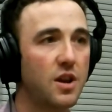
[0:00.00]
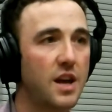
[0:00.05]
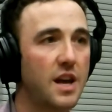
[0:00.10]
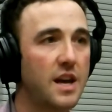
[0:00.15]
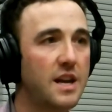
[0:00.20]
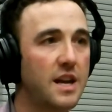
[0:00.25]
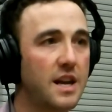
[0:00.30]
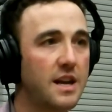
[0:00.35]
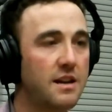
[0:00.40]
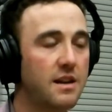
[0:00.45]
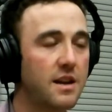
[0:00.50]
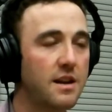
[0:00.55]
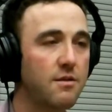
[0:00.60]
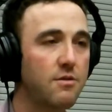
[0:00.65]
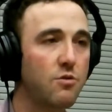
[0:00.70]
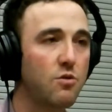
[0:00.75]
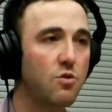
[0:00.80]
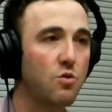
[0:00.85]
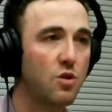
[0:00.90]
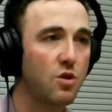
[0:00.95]

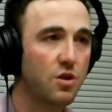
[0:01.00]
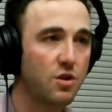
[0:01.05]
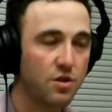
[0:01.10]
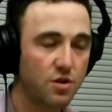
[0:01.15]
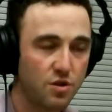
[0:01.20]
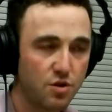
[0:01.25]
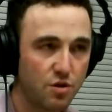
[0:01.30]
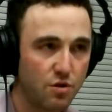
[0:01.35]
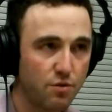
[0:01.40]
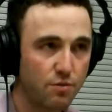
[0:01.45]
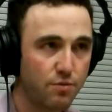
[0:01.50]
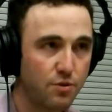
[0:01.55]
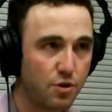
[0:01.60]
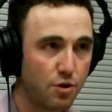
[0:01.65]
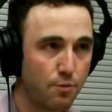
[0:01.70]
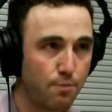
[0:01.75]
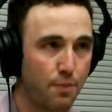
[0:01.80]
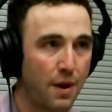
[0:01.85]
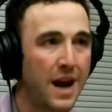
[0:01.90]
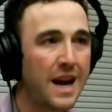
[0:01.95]
and
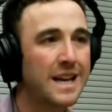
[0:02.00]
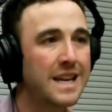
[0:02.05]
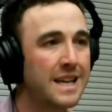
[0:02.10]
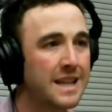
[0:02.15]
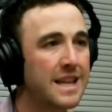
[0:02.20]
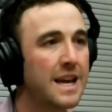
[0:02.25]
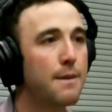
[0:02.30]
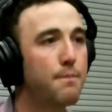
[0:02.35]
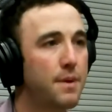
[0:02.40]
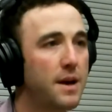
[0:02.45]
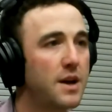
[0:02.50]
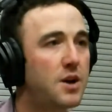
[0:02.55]
you're painting that